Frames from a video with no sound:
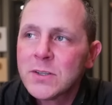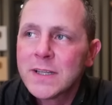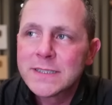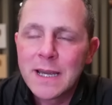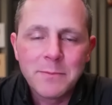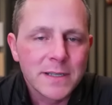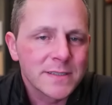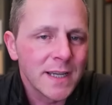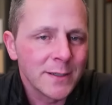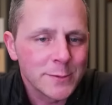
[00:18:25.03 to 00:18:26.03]
let's say I'm a
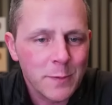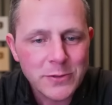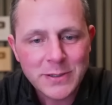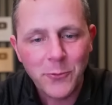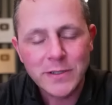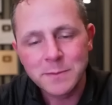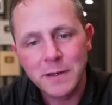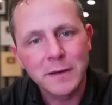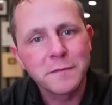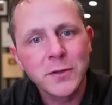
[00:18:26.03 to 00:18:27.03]
salesperson, want
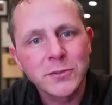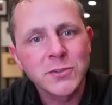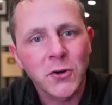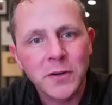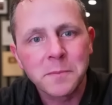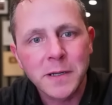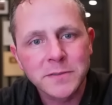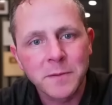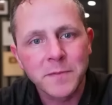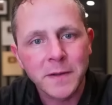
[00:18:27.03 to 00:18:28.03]
somebody to feel certain about
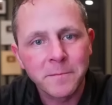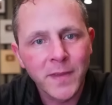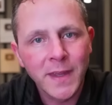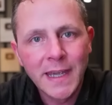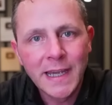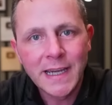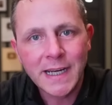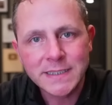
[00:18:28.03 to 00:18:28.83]
something. And I